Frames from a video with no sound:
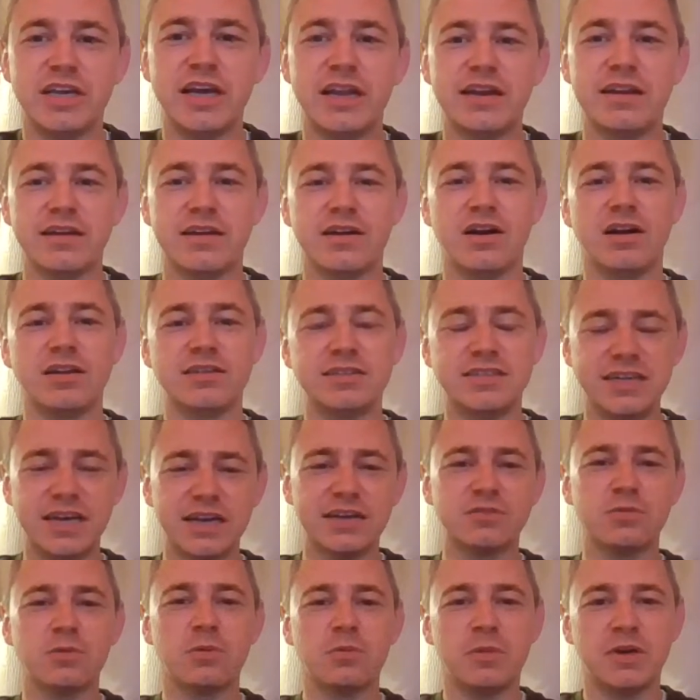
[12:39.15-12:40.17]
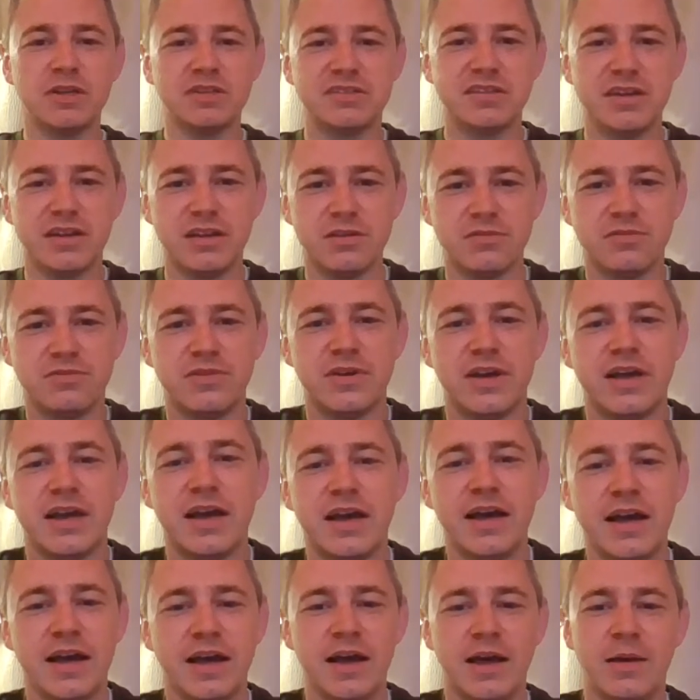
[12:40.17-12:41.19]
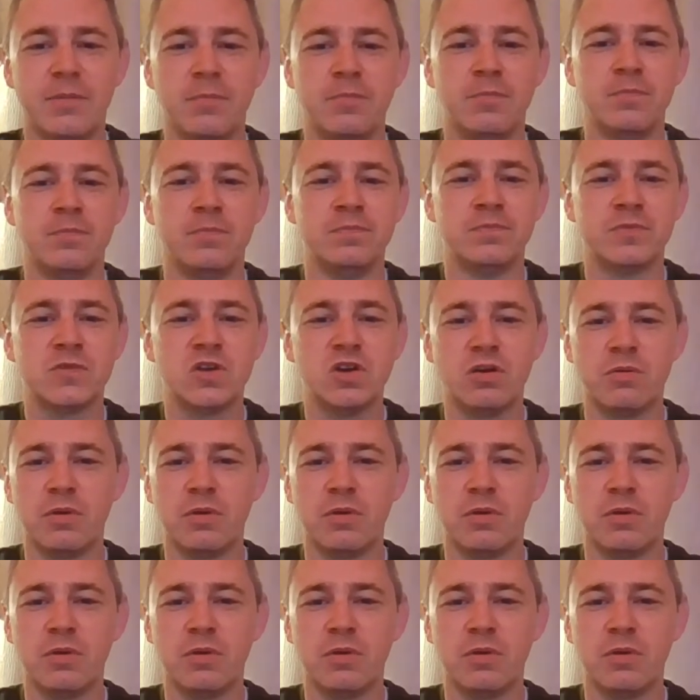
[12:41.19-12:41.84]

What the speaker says: get in contact with myself, come